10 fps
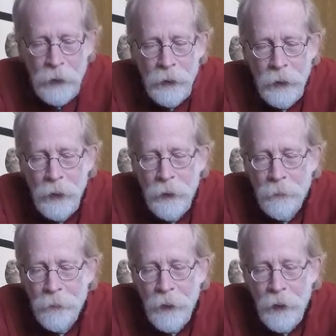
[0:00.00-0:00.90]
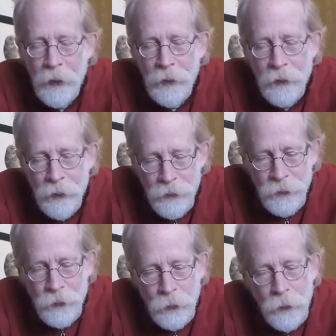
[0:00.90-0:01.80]
Um, this
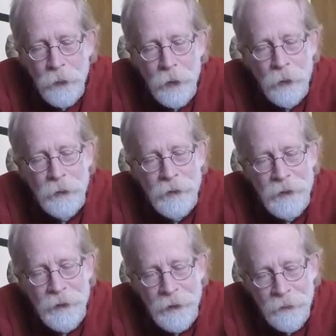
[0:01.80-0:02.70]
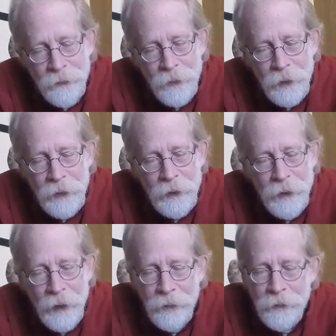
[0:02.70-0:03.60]
tool, though, is different. It
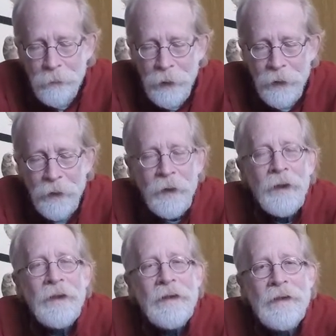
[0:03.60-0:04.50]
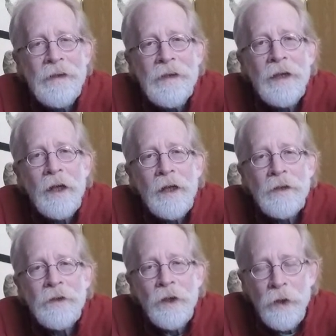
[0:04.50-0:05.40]
has been
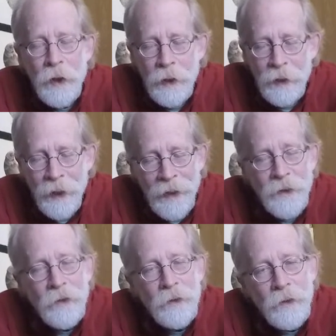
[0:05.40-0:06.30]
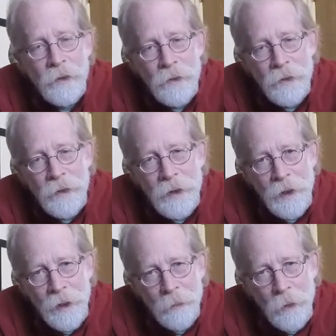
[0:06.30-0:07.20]
deconsecrated. I don't use it
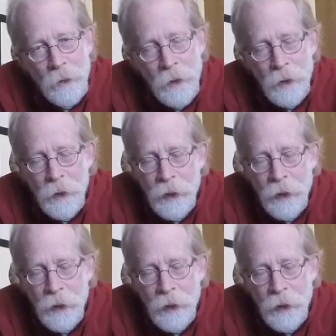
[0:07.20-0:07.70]
anymore.